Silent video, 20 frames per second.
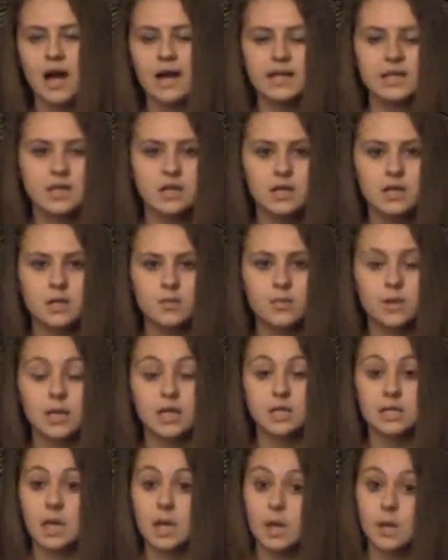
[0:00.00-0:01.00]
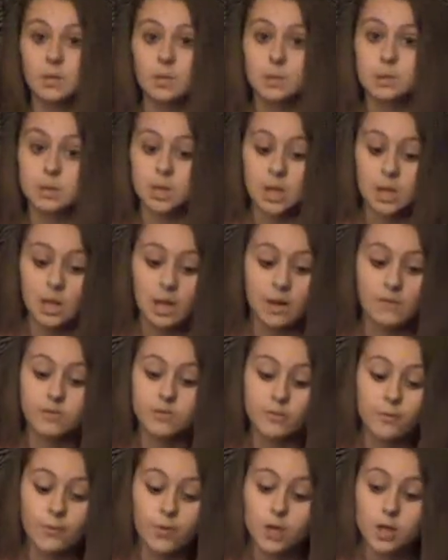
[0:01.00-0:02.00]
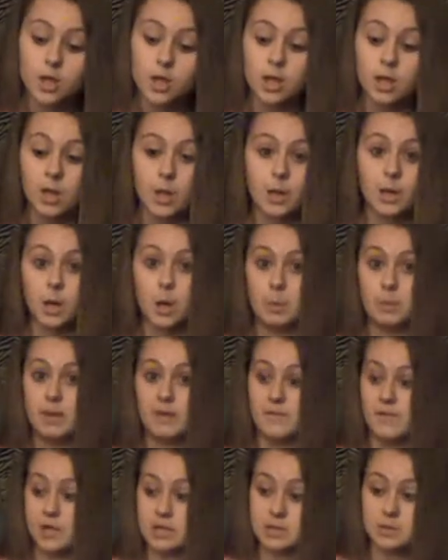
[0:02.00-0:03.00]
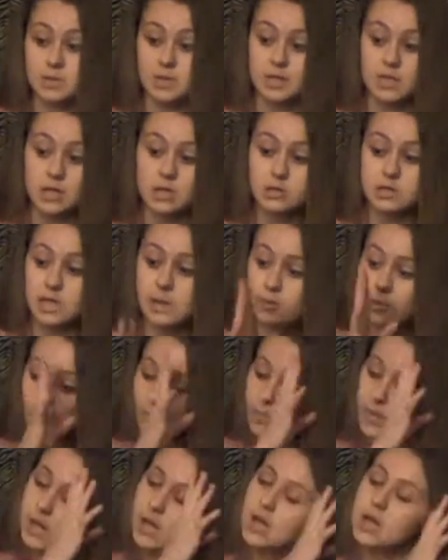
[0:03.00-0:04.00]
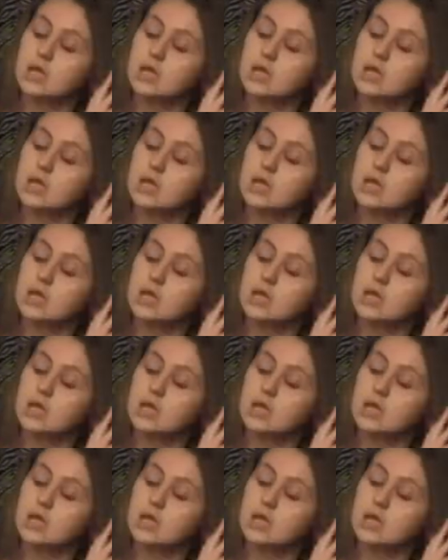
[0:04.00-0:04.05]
I did it because I was, like, having fun, and, like, all my friends were at the other table.